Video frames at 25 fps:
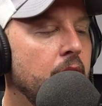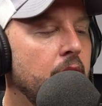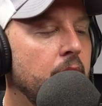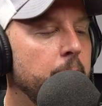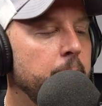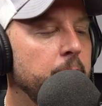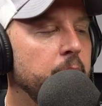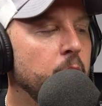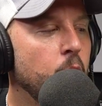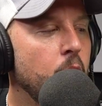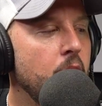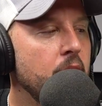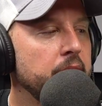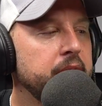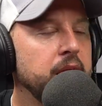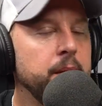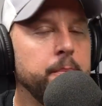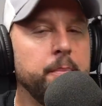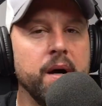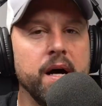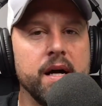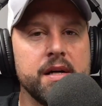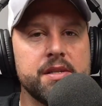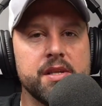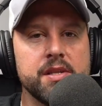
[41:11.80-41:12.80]
Milwaukee
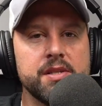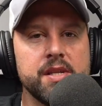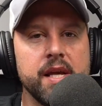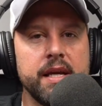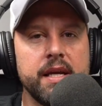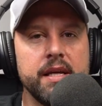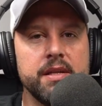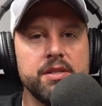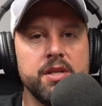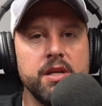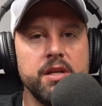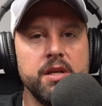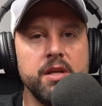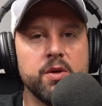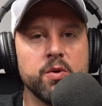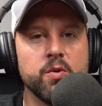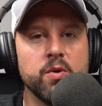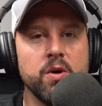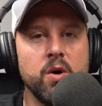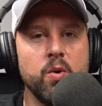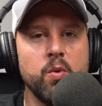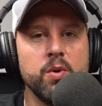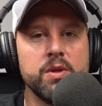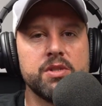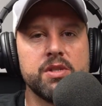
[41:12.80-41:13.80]
Bucks, as I continue to
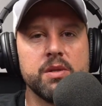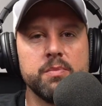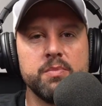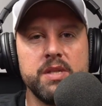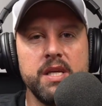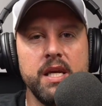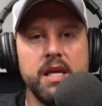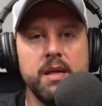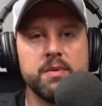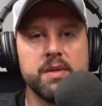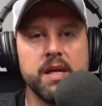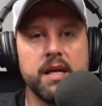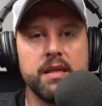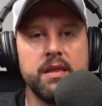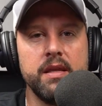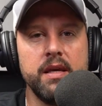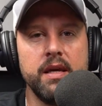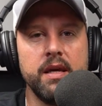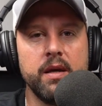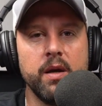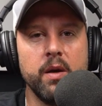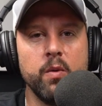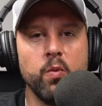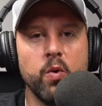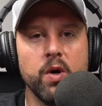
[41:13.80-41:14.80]
roll with some teams, I
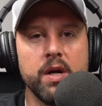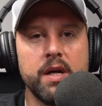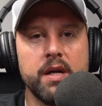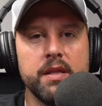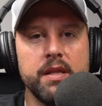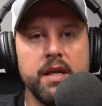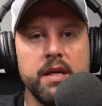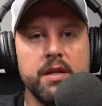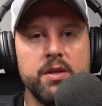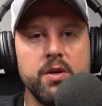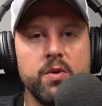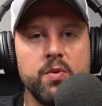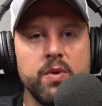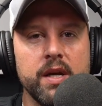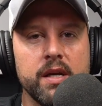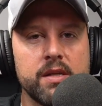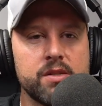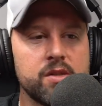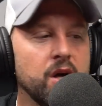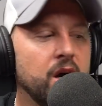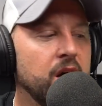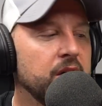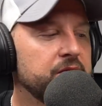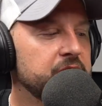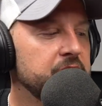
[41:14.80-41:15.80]
think, and what could they do next
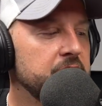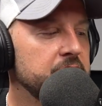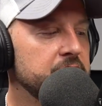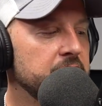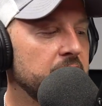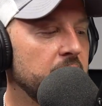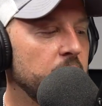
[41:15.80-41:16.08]
offseason?